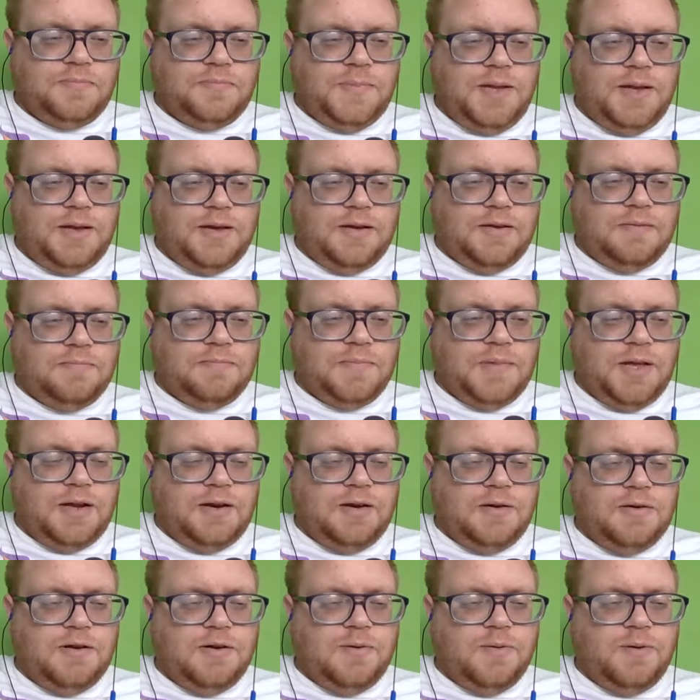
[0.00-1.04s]
yeah, I
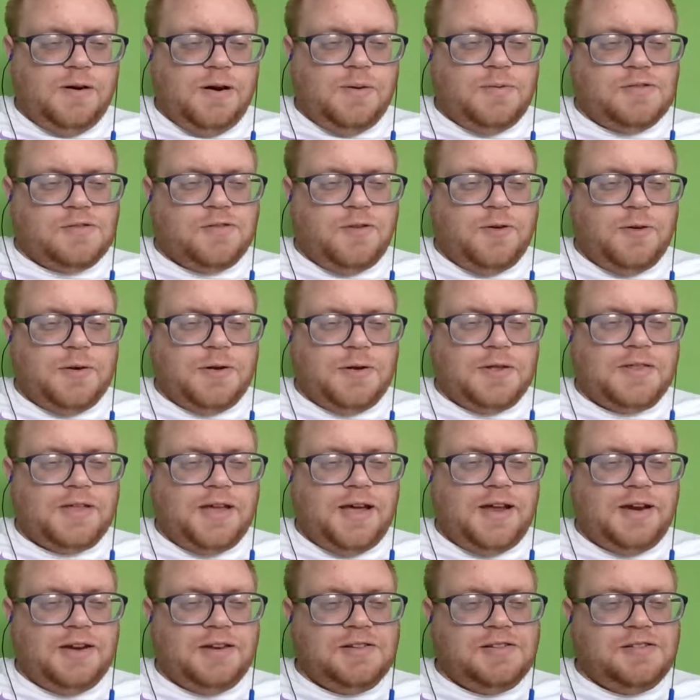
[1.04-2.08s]
don't know where I was going with
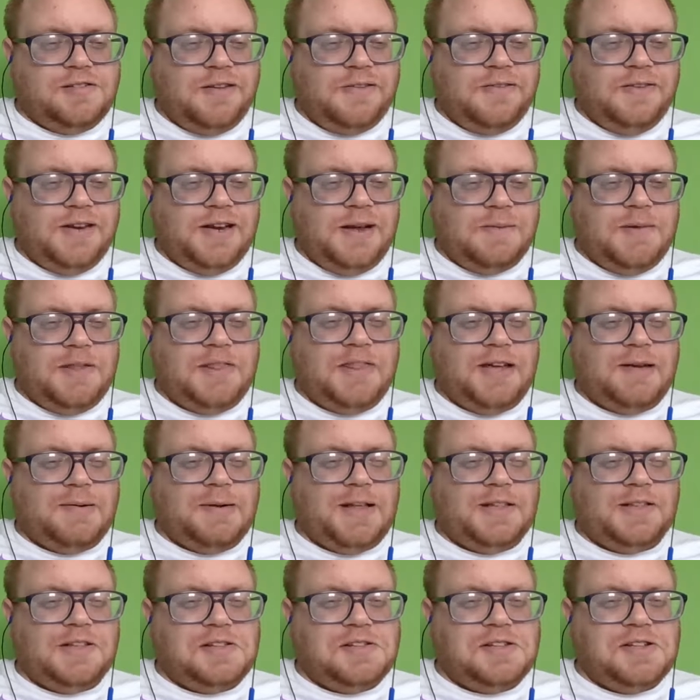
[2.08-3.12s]
that because every time I think
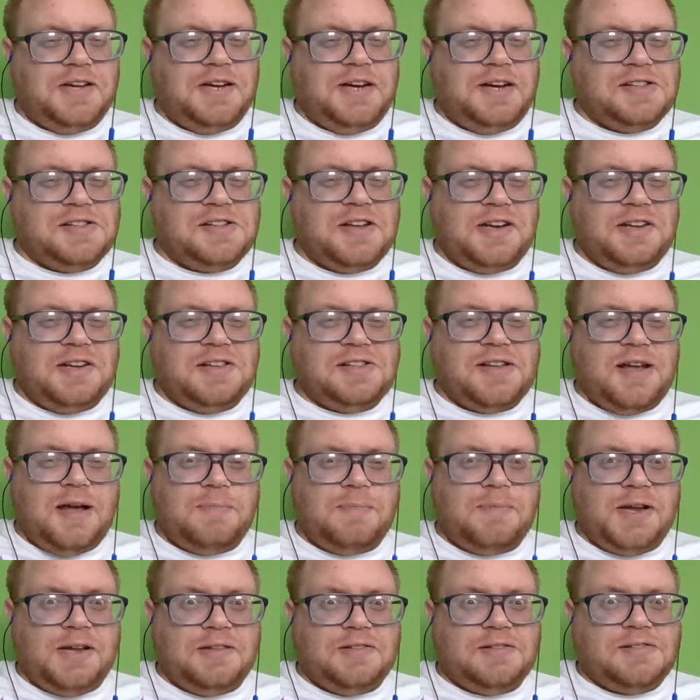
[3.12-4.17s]
about the scene, I just kind of
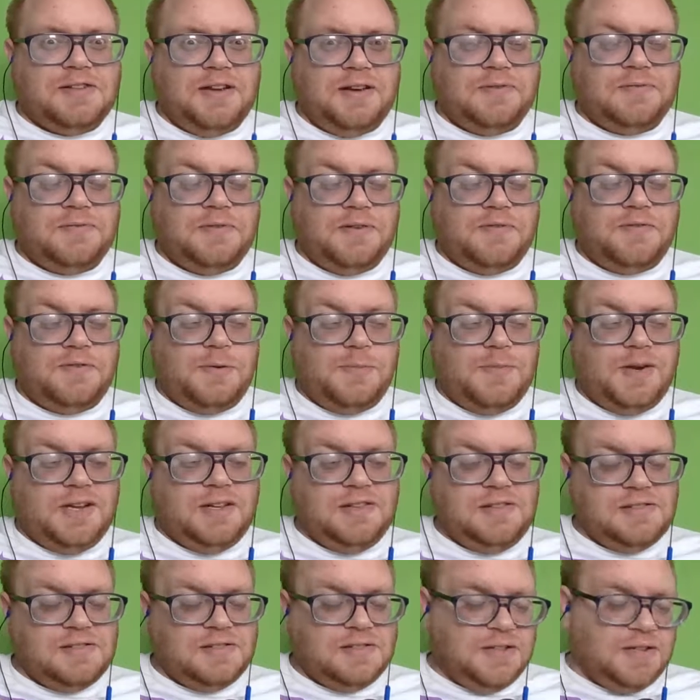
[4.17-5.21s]
stop and get stuck for a few
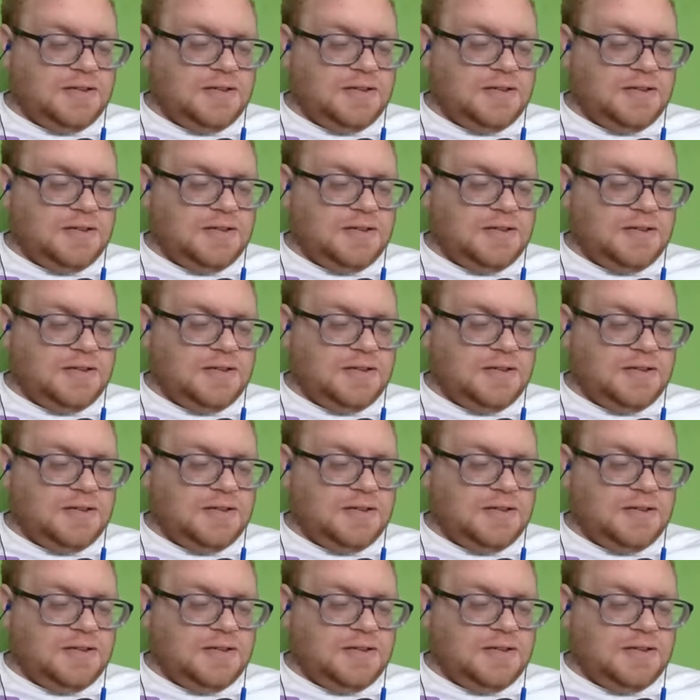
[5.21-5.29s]
minutes.